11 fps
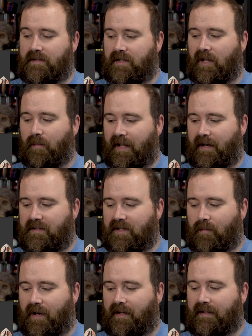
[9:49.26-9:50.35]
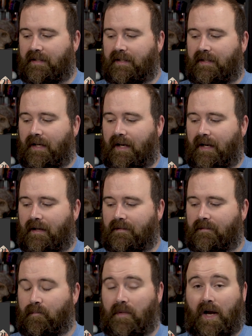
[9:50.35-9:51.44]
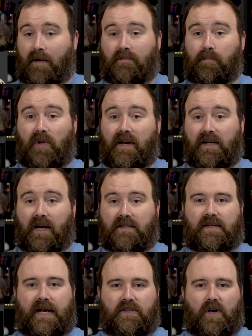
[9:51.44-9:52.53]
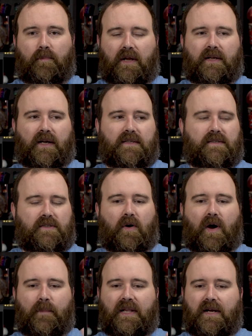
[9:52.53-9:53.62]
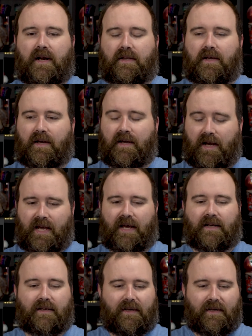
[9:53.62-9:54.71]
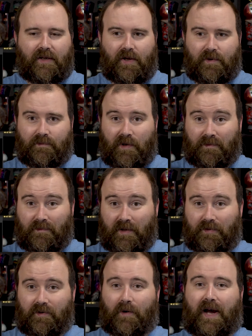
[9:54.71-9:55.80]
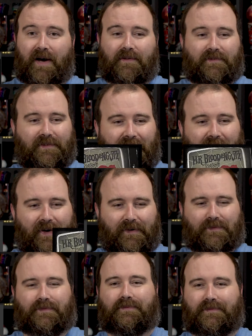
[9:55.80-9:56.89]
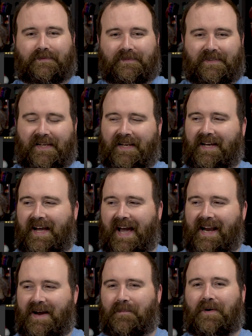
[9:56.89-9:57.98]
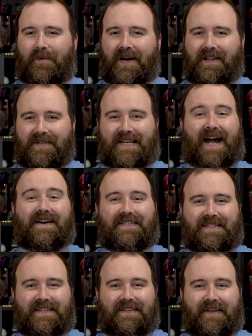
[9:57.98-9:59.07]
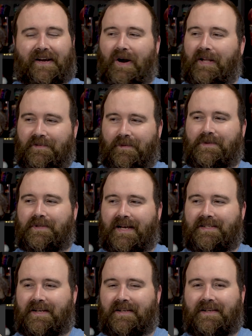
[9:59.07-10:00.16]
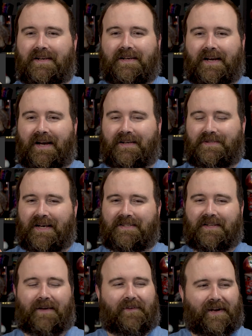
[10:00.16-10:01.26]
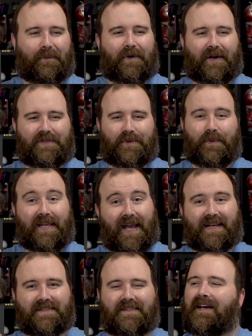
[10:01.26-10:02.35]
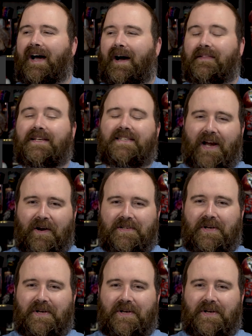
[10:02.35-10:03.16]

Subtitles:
another one in there somewhere, Blood and Guts, H&R Blood and Guts. So, there, again, you throw out, any number one of those houses, and you're like, oh, that's from 2011, Halloween Horror Nights 21? Yes. The scare